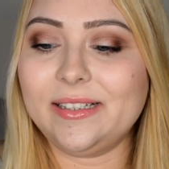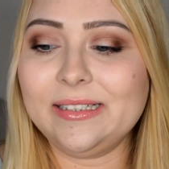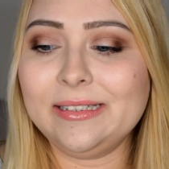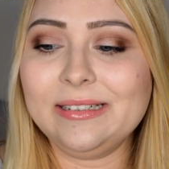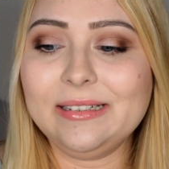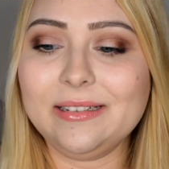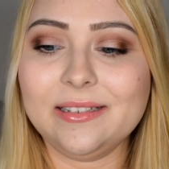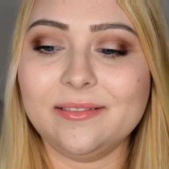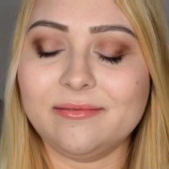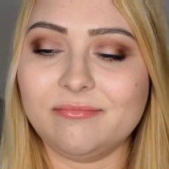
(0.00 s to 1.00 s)

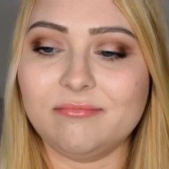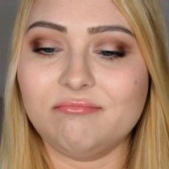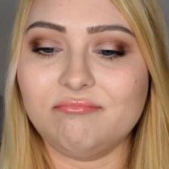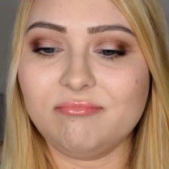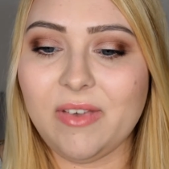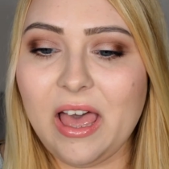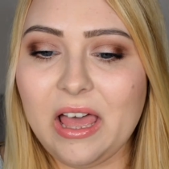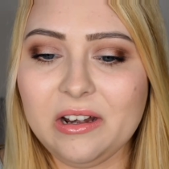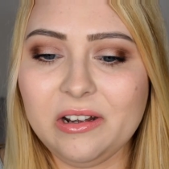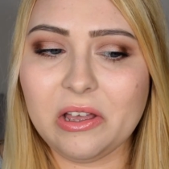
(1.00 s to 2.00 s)

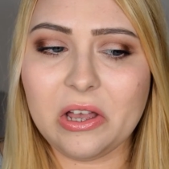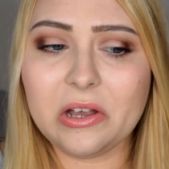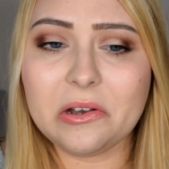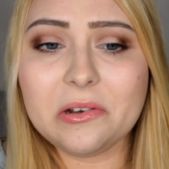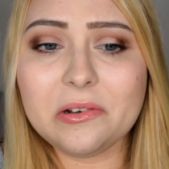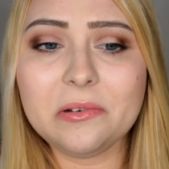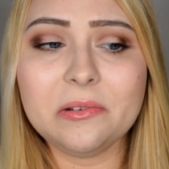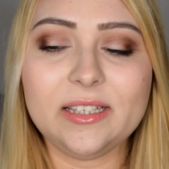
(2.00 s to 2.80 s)
I don't know.